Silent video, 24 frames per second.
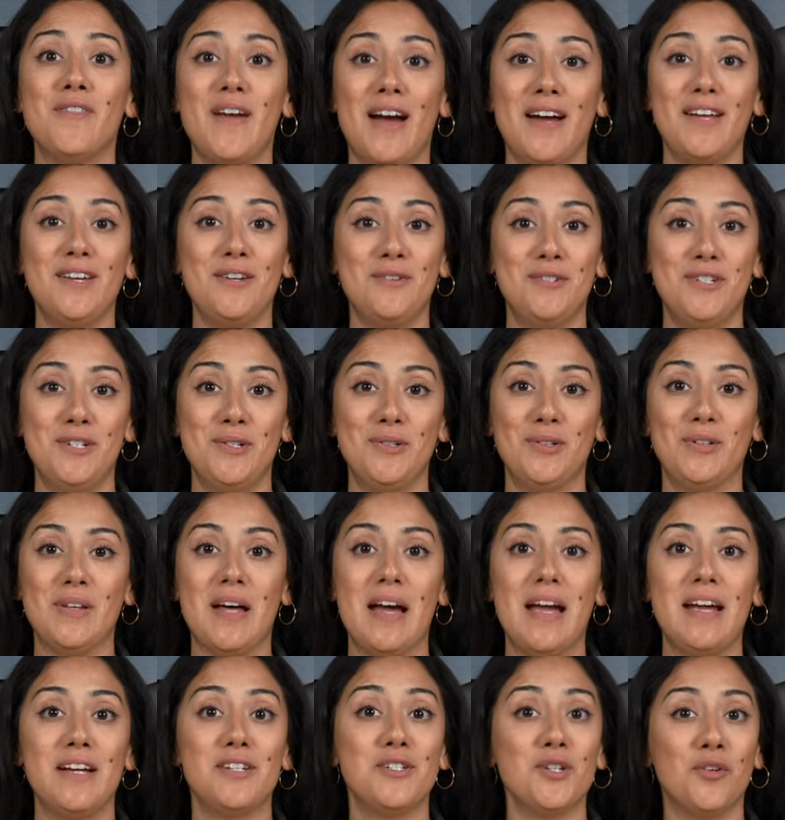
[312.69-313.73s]
that you do
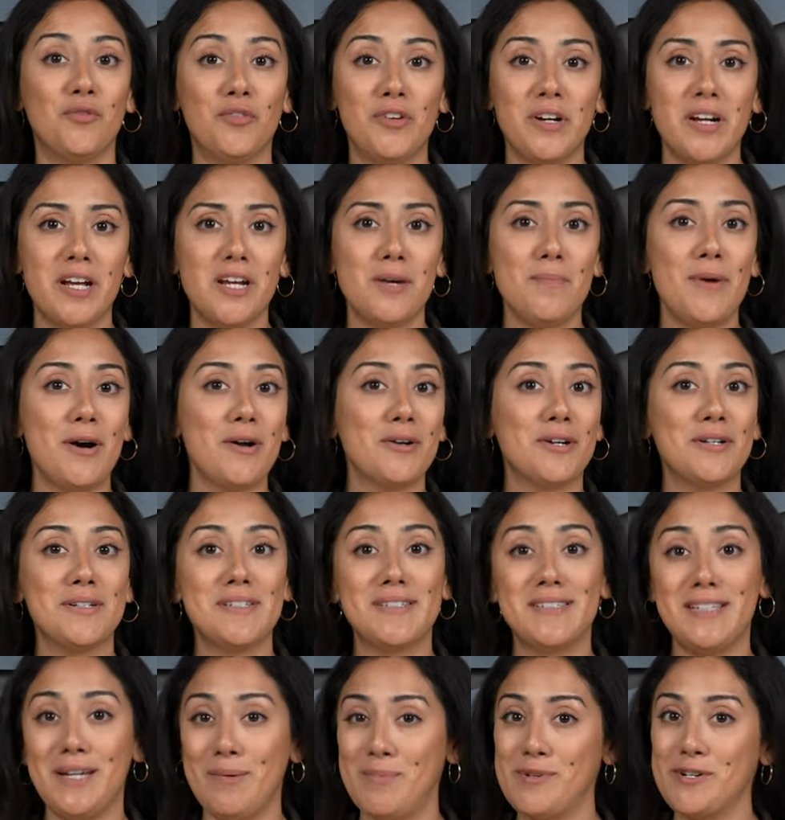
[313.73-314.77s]
like, don't forget about our
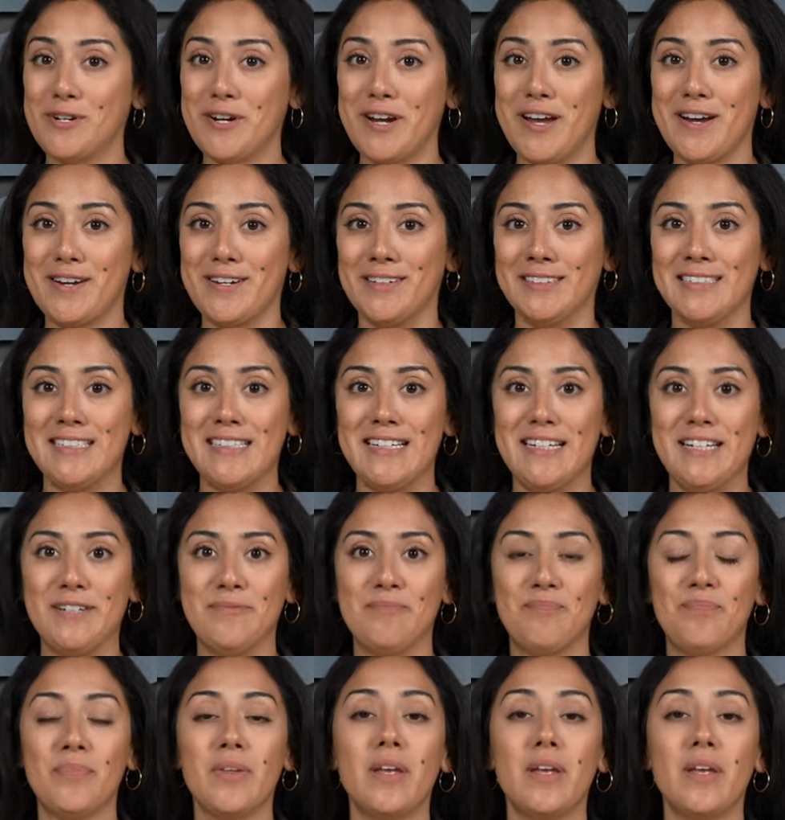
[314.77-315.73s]
See Better guarantee.